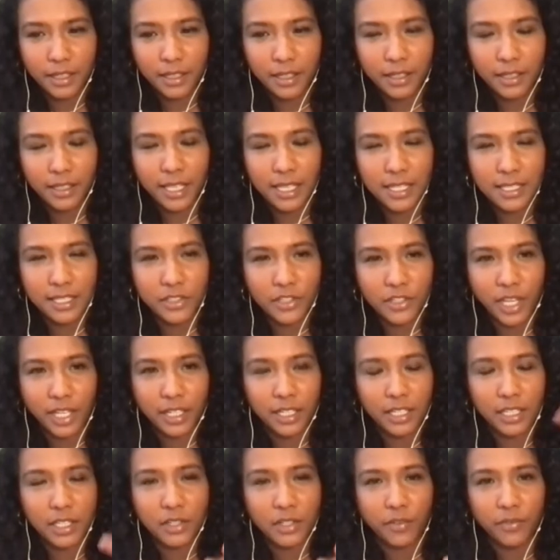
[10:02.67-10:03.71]
there's a
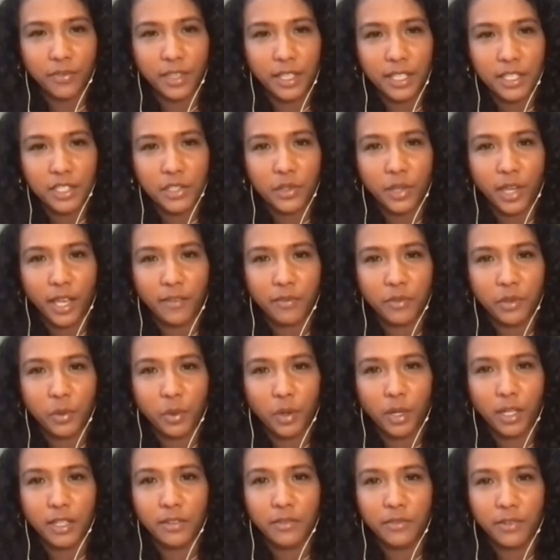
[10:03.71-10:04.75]
checklist of things you have to
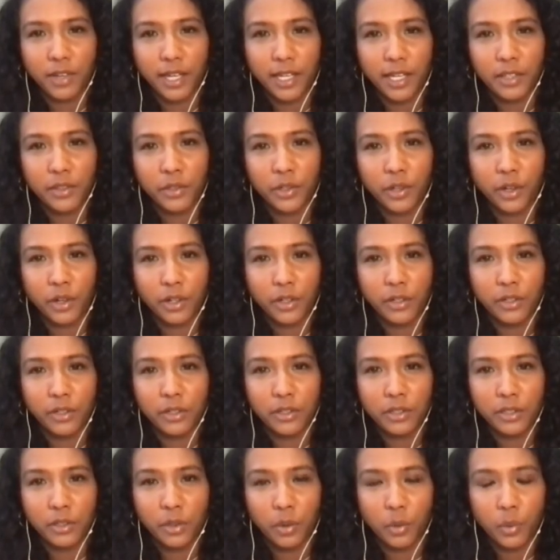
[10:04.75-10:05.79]
qualify to
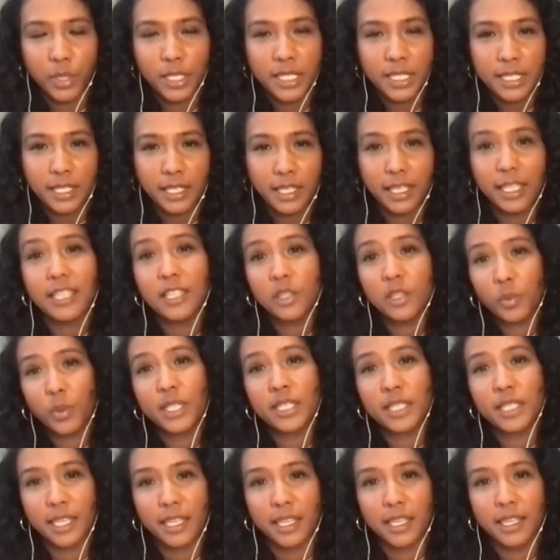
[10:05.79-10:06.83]
call your whiskey. It's
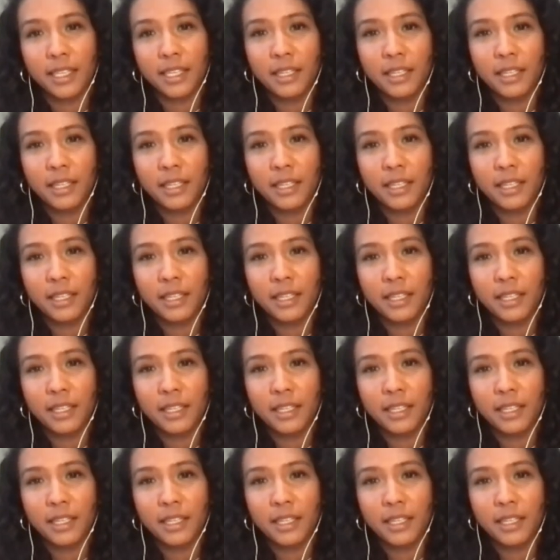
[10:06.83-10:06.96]
whiskey.